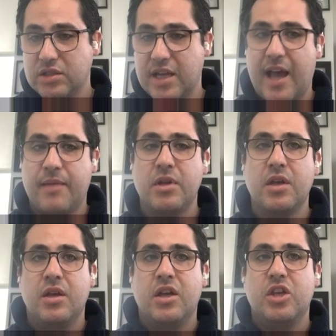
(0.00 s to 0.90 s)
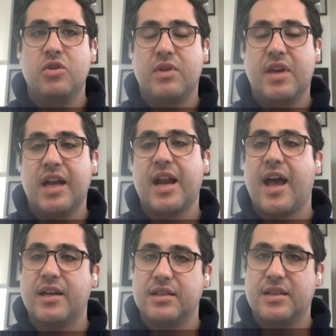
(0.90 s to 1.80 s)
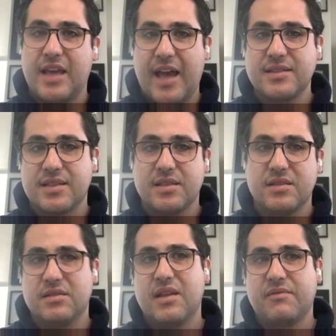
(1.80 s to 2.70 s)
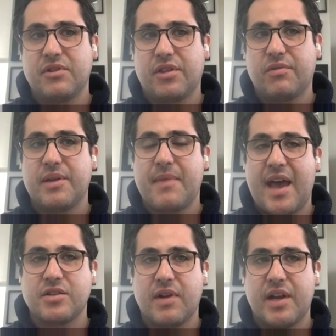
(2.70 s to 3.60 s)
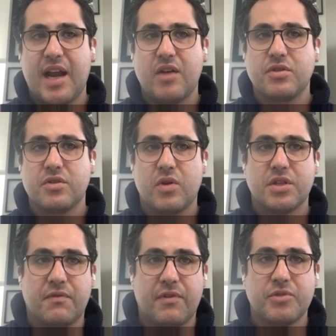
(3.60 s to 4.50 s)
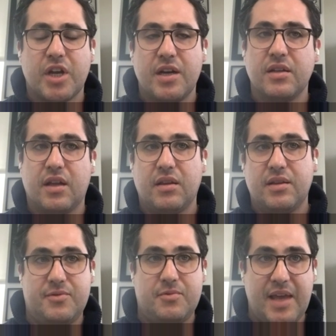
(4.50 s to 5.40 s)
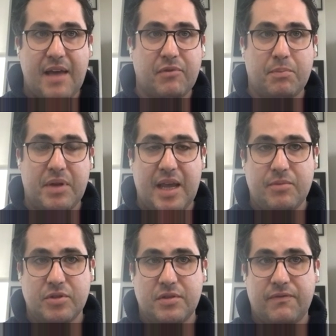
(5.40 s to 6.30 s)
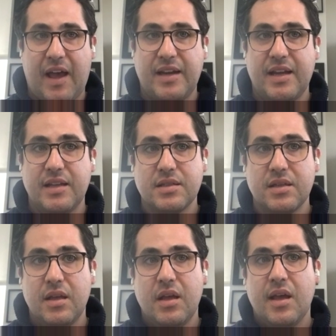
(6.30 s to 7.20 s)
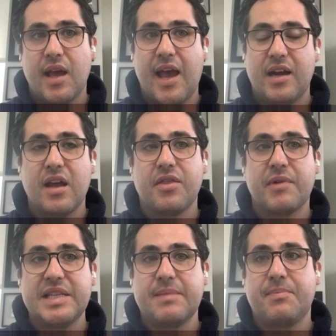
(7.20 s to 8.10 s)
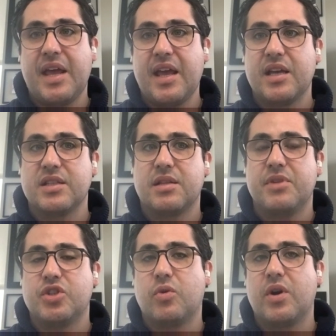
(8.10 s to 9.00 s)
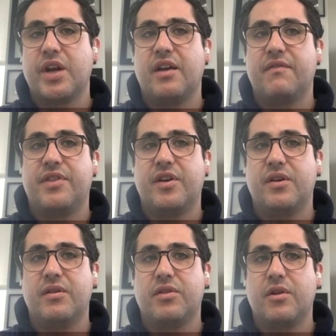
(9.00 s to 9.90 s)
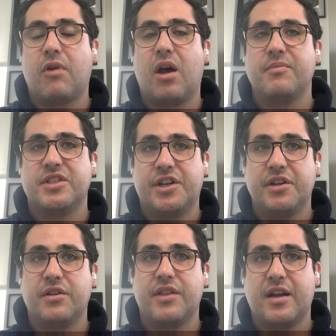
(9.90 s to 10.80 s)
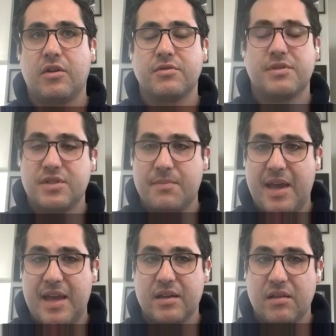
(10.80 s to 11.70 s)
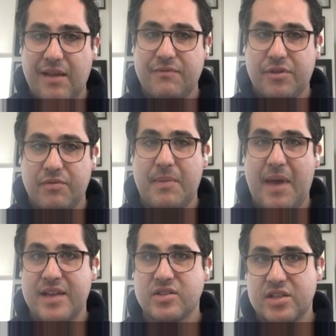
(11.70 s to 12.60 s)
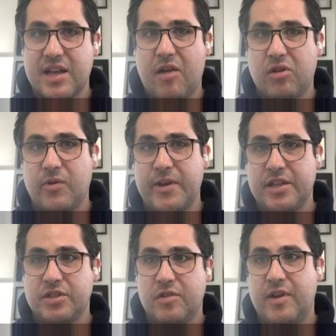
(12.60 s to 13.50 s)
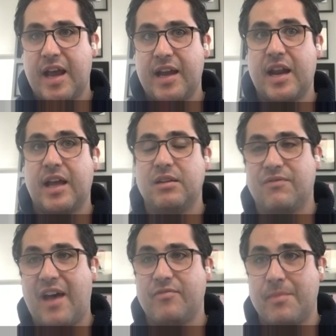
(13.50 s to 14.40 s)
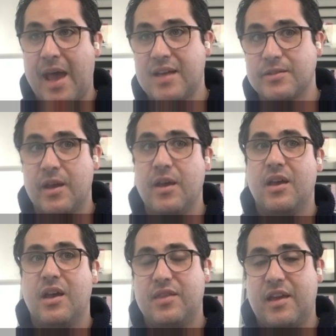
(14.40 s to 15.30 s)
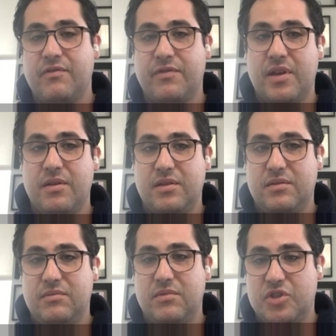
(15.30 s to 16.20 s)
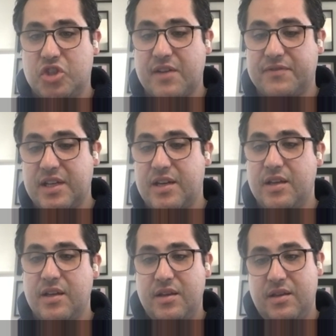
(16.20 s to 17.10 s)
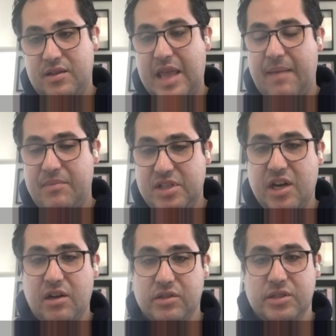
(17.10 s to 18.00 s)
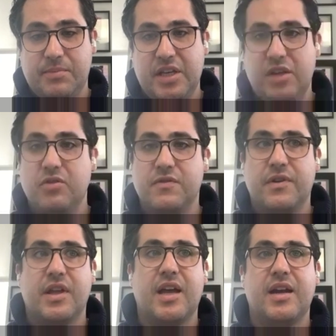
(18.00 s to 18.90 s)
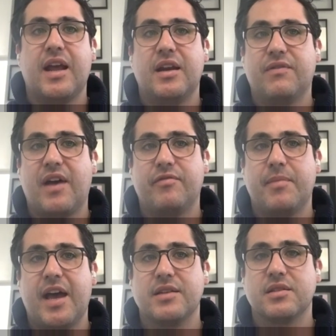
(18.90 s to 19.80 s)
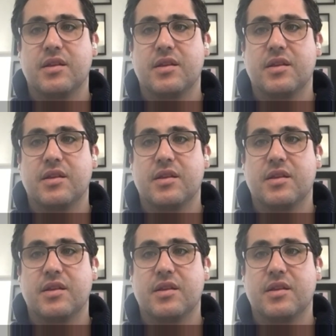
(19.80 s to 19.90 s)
time. You cannot get level 3 masks right now sourced from China. At least we haven't been able to find it. And the reason being is the majority of the raw material that goes into making a level 3 mask is now going into an N95 mask. And they've shifted that material to be used for the N95 mask.